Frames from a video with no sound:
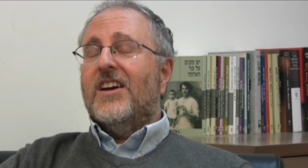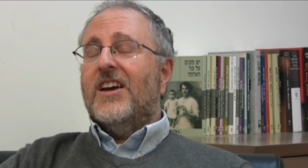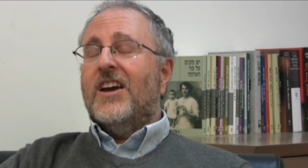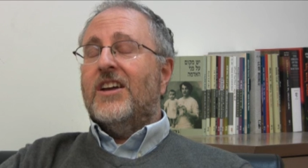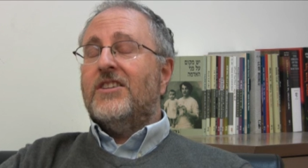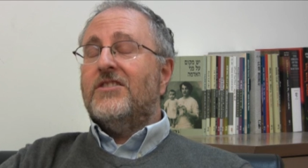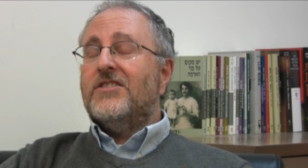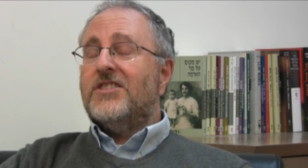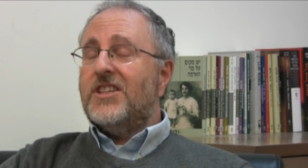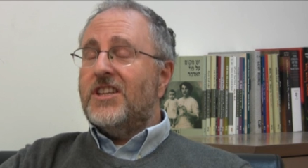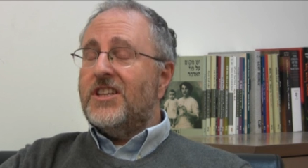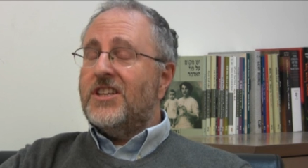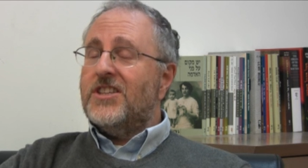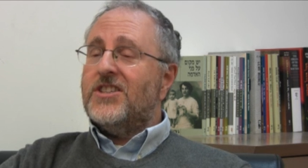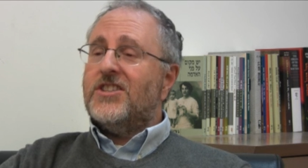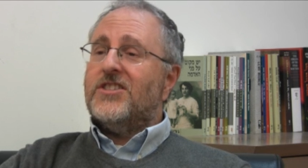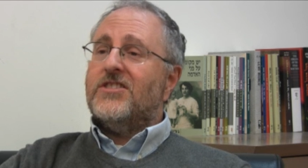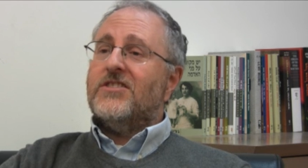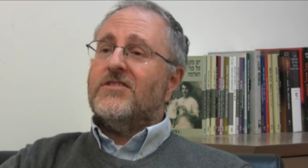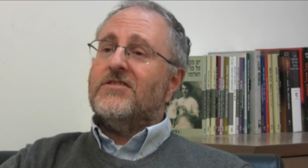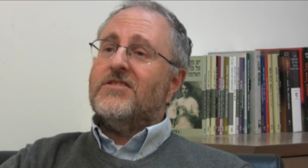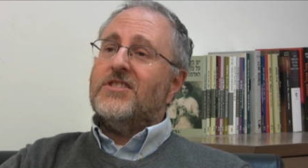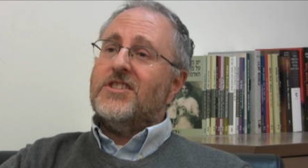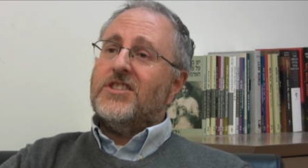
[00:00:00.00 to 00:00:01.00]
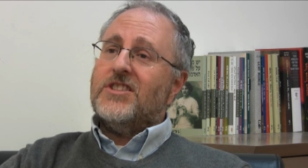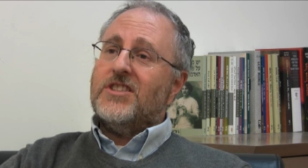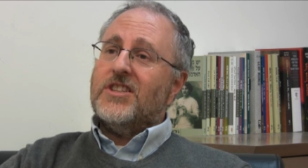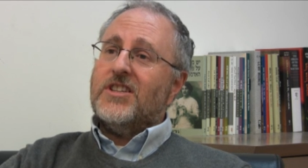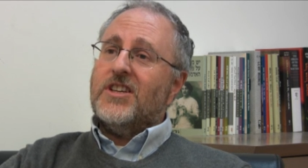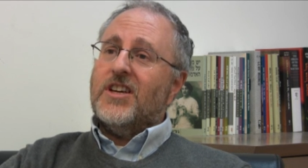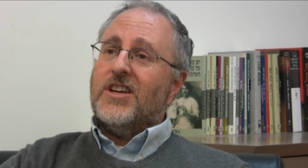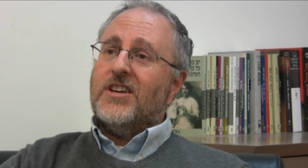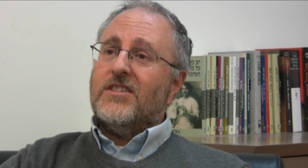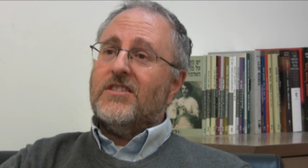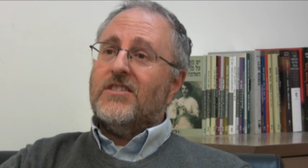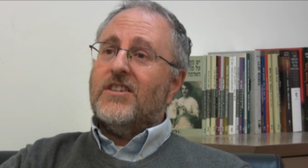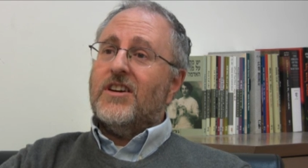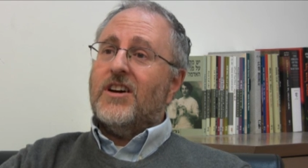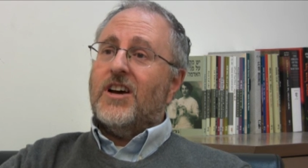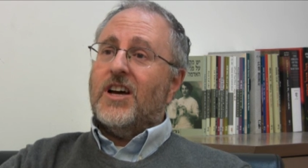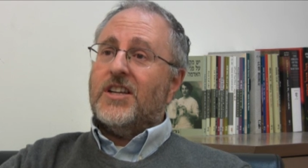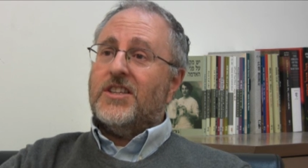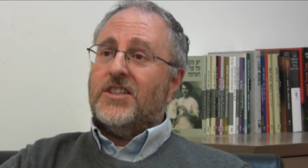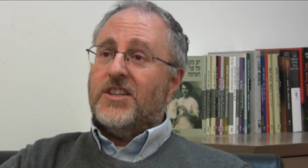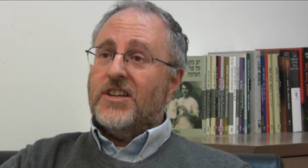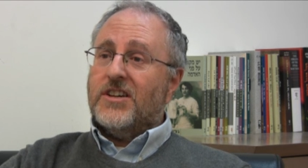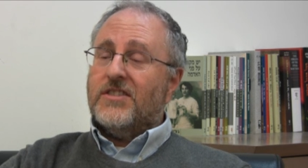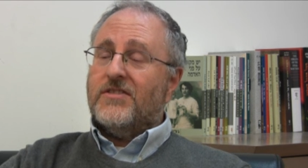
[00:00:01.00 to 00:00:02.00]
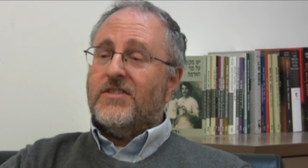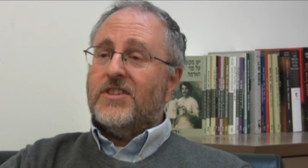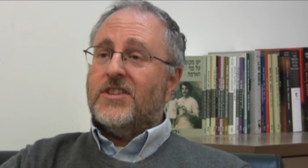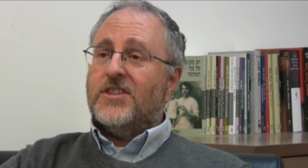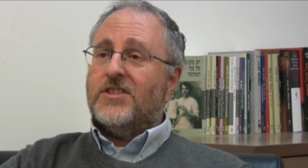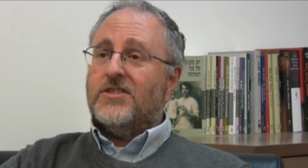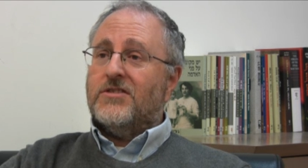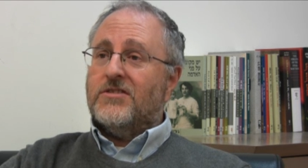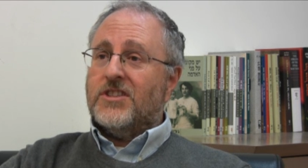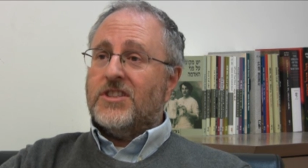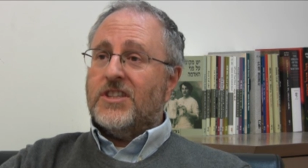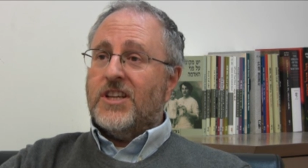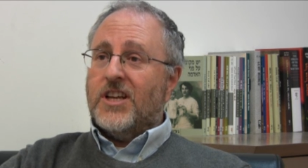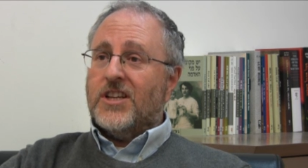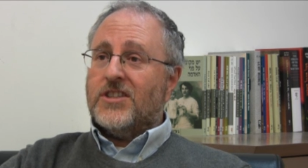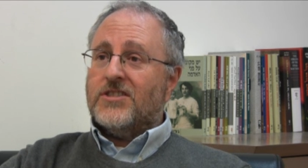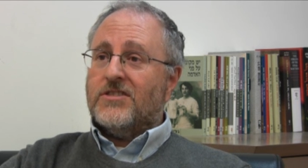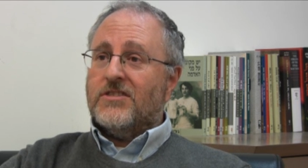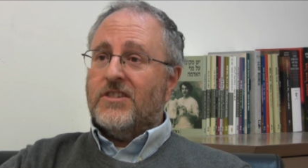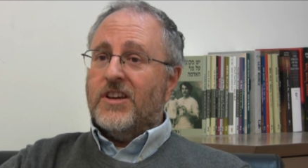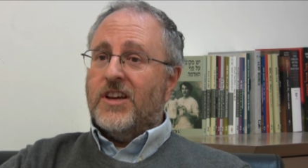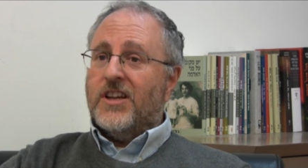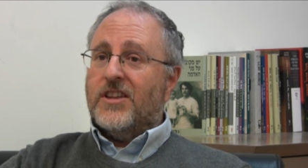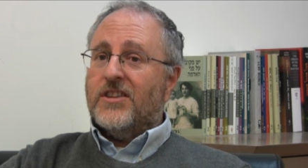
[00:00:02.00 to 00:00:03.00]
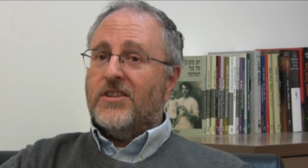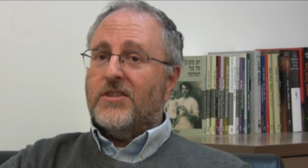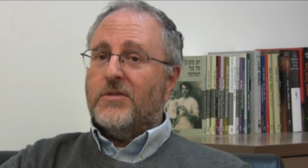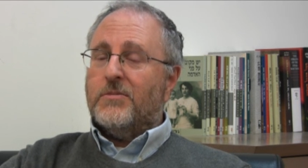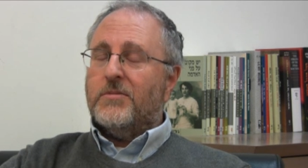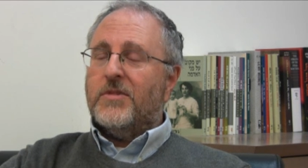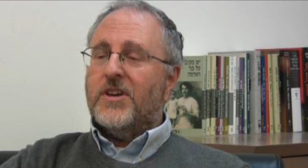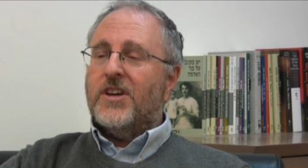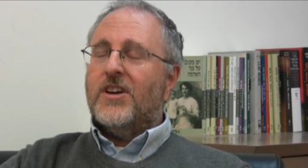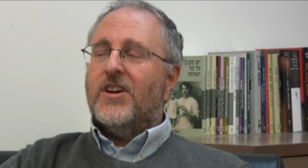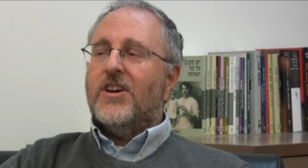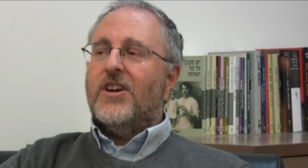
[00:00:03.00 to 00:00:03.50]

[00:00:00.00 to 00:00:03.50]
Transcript: And you see these children singing Hatikva, the Jewish national anthem.